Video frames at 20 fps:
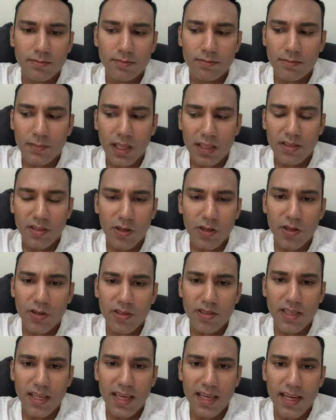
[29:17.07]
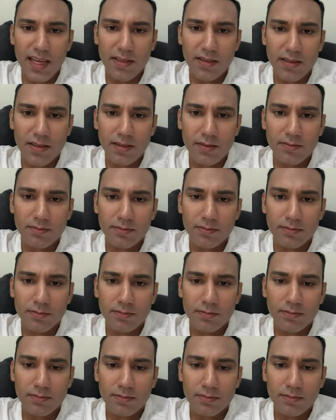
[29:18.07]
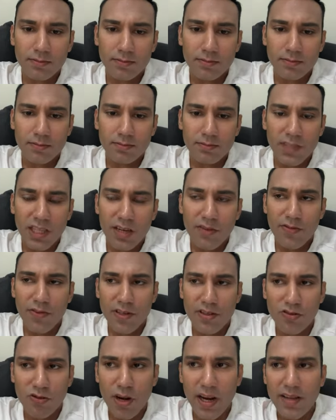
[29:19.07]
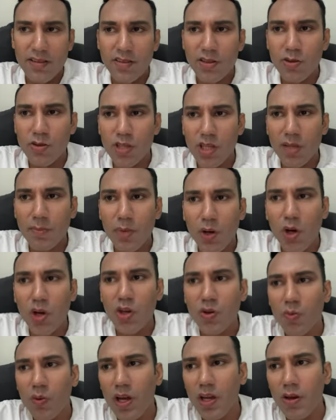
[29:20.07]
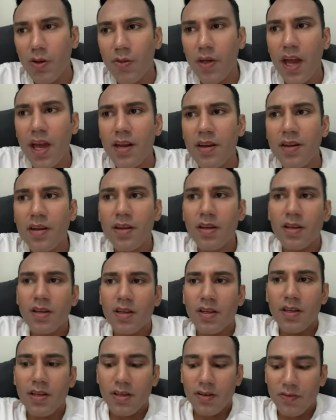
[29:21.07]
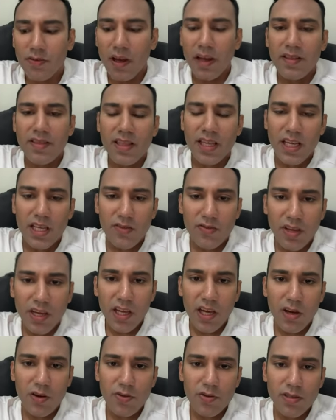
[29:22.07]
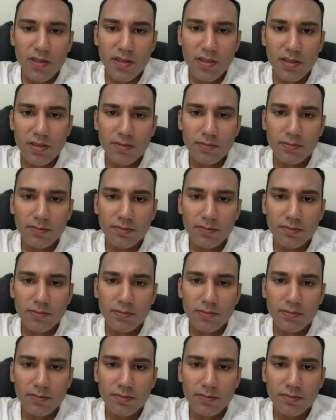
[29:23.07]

That's how you're seeing it and it frustrates you to the point where you then find these videos